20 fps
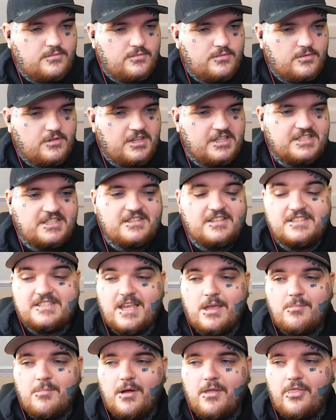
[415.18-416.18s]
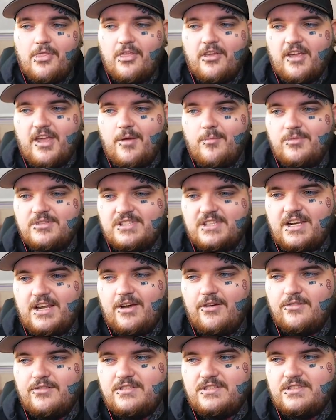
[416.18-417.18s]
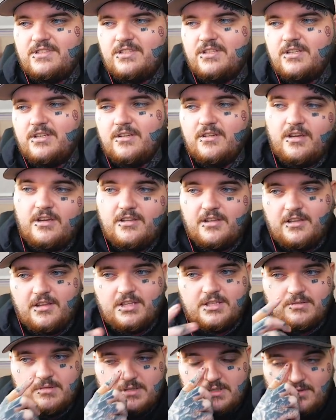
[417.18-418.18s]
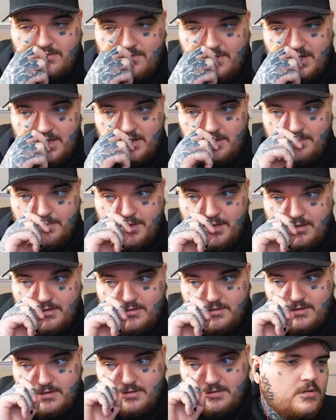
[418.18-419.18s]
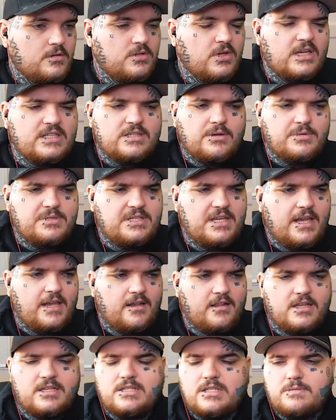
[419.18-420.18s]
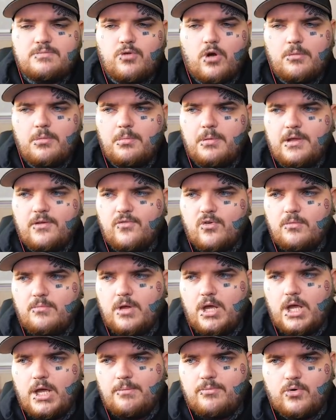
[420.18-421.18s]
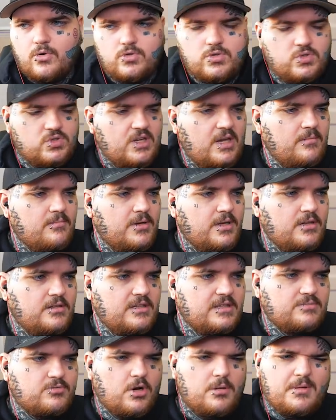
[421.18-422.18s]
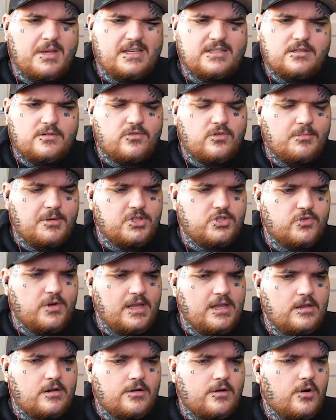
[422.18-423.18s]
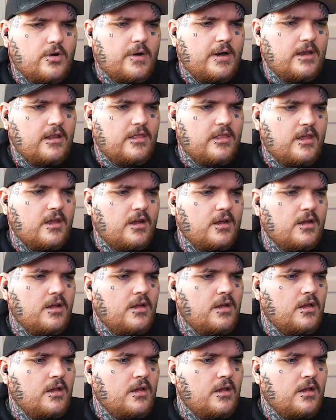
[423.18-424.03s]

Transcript: this is the same month the game was announced, and then this was the final build. So as I was saying, this is probably from a prototype build. This probably isn't from a trailer or anything.